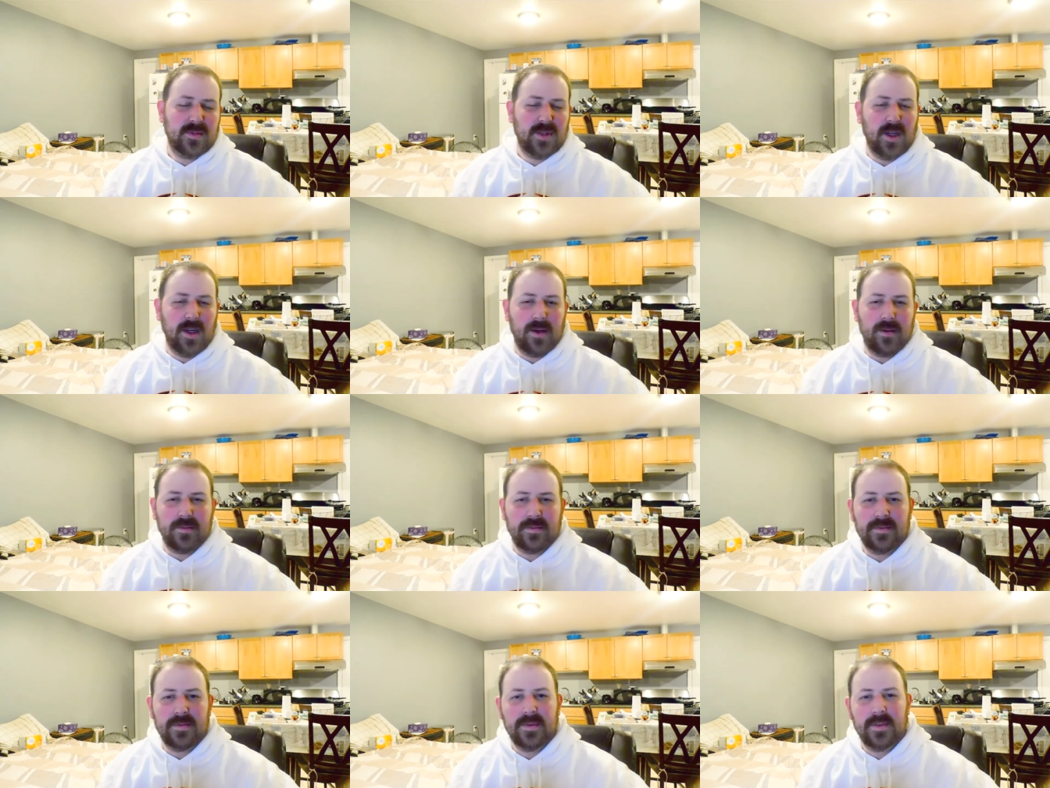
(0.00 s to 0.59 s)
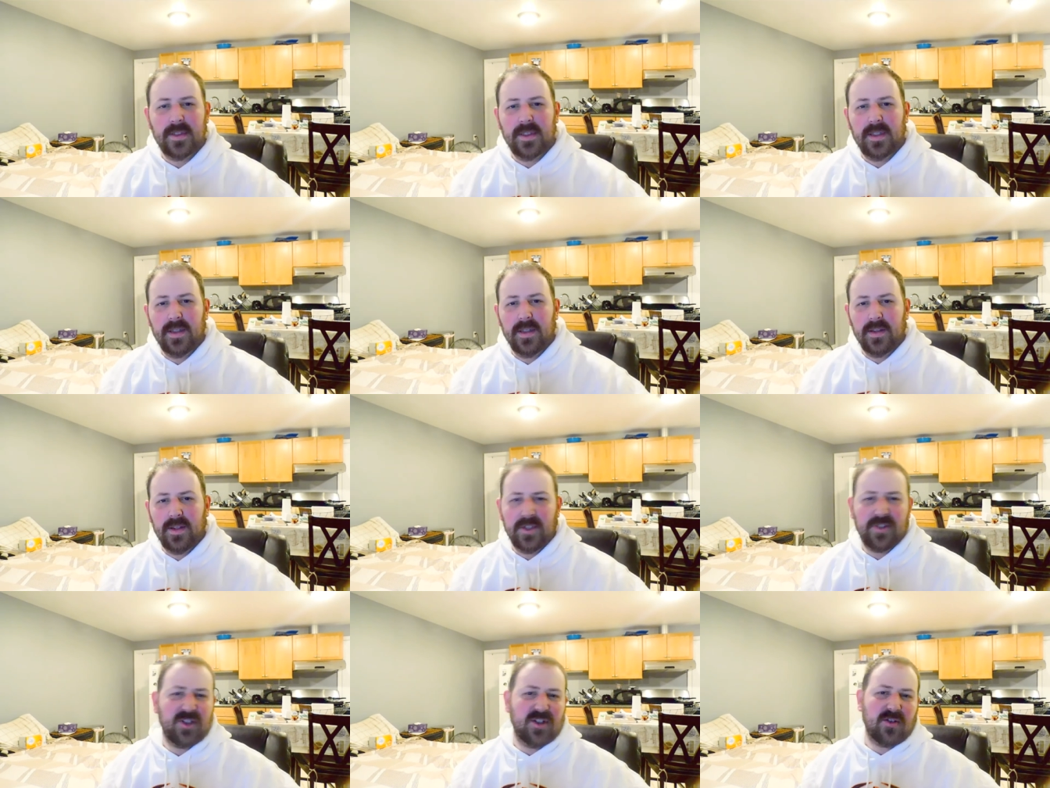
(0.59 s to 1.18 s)
You know,
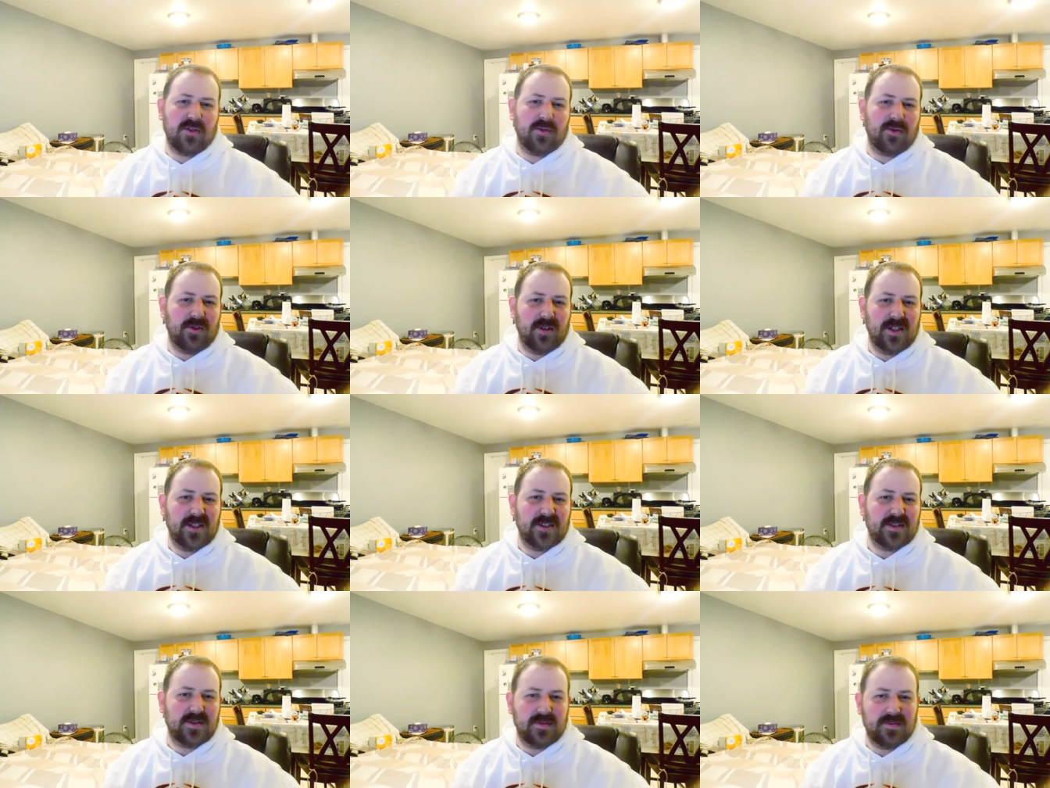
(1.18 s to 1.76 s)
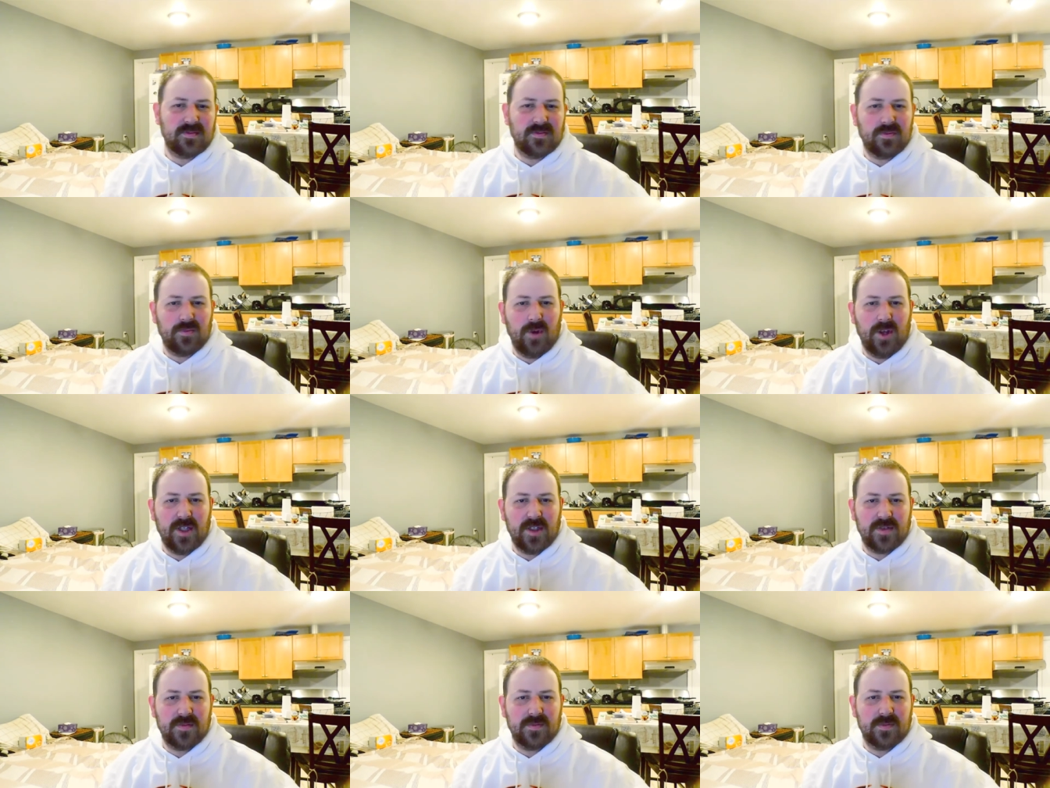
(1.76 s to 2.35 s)
the general ways
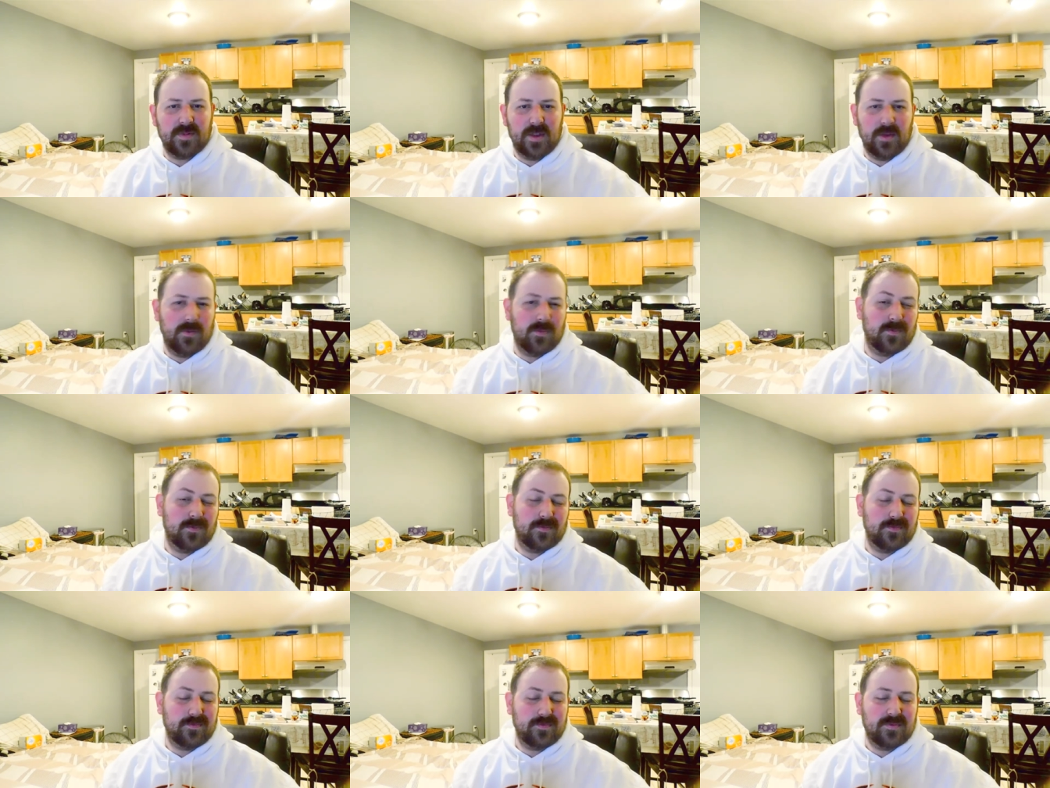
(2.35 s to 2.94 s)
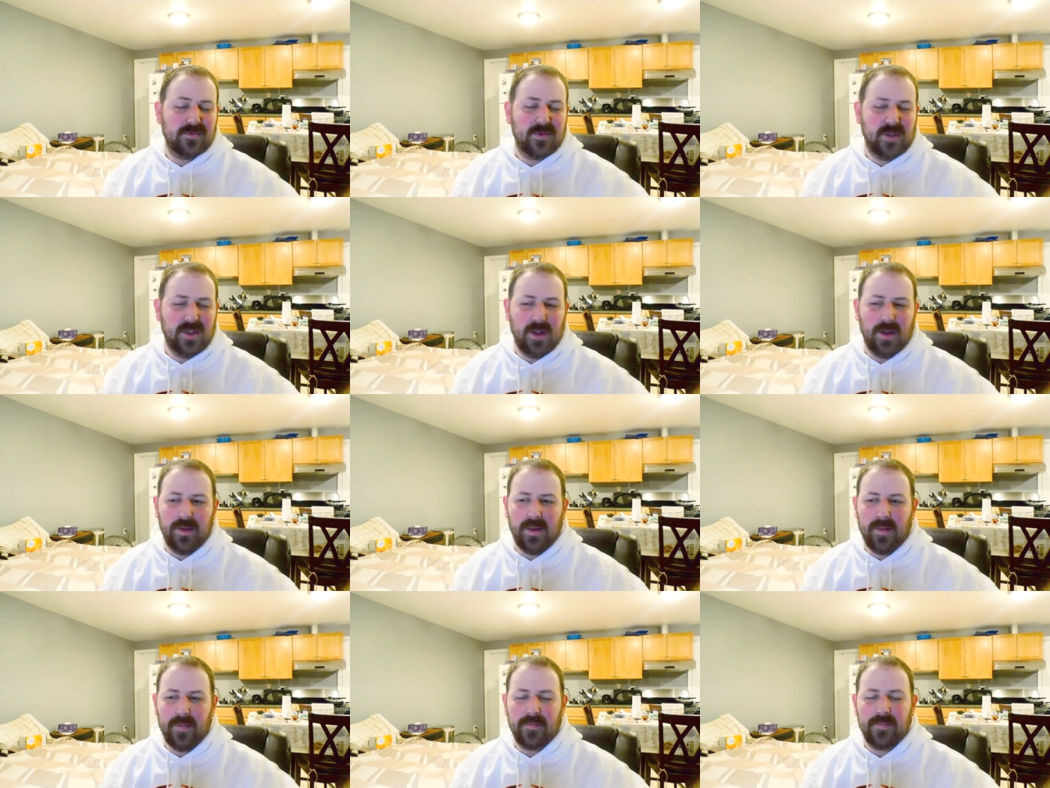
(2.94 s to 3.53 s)
in you
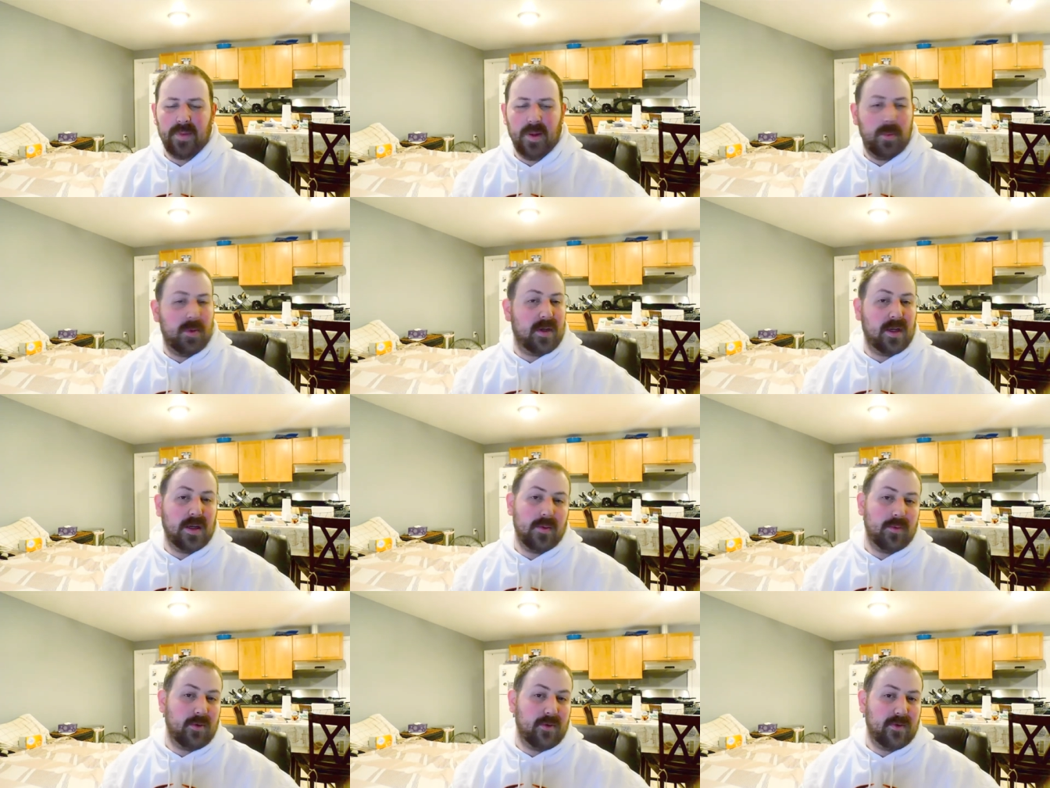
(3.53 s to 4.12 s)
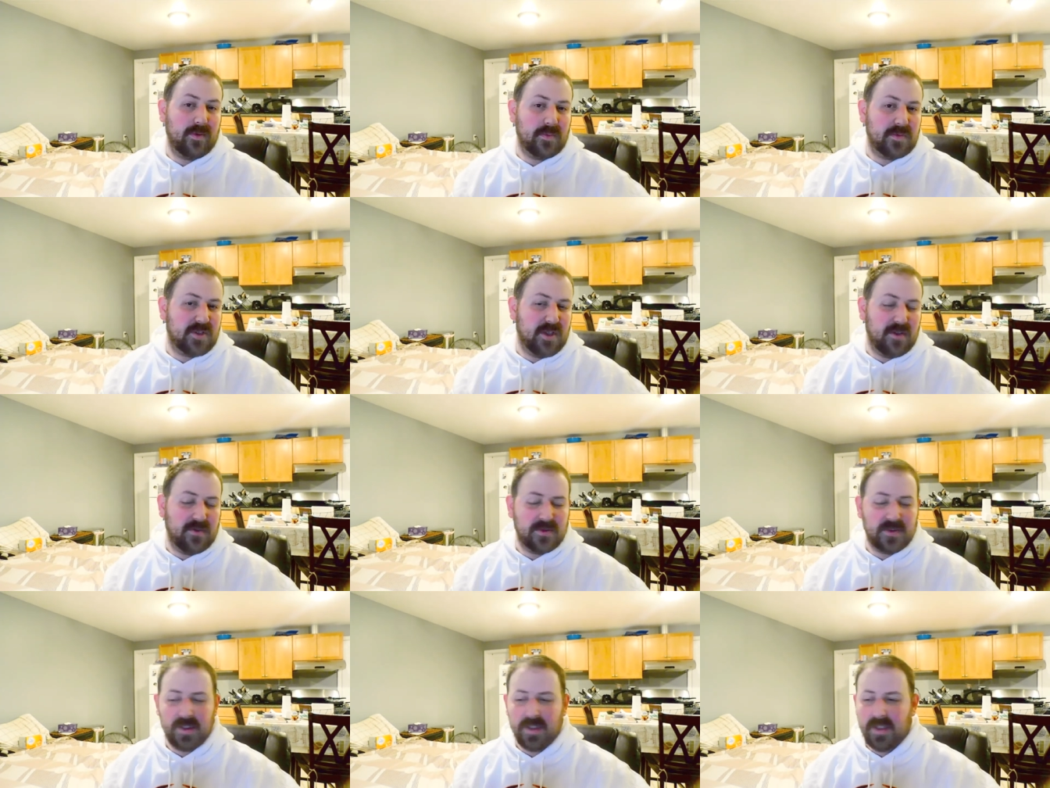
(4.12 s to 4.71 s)
know, that people can improve
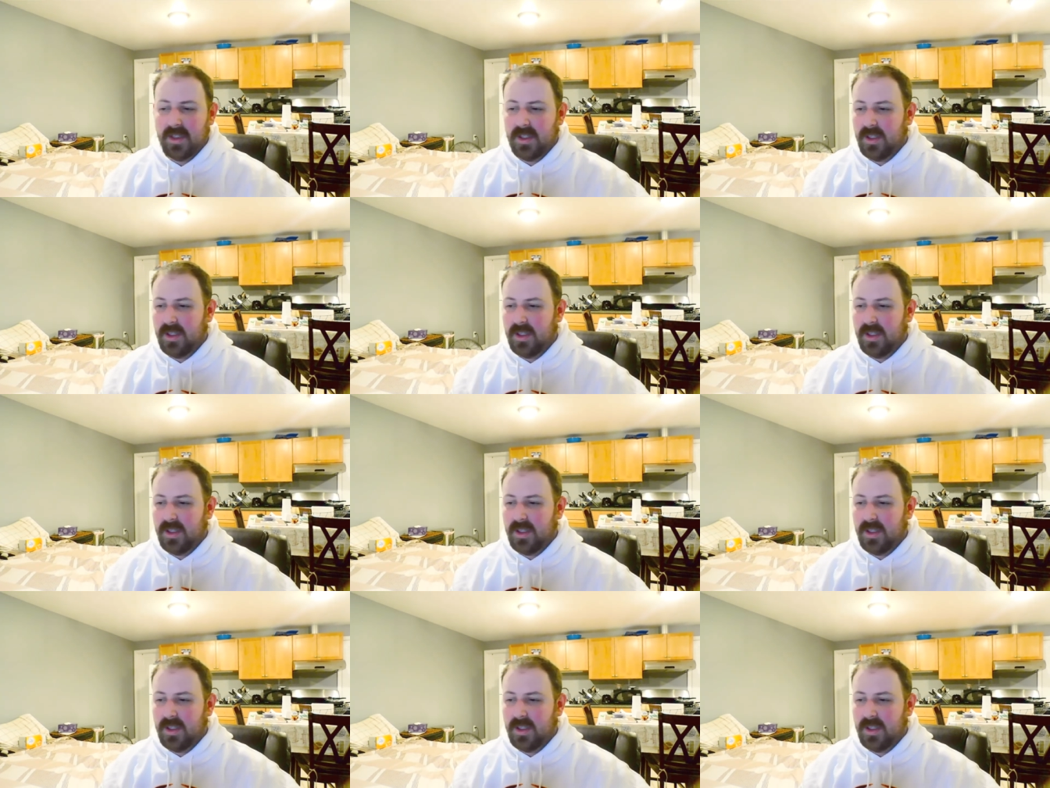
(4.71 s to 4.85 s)
themselves.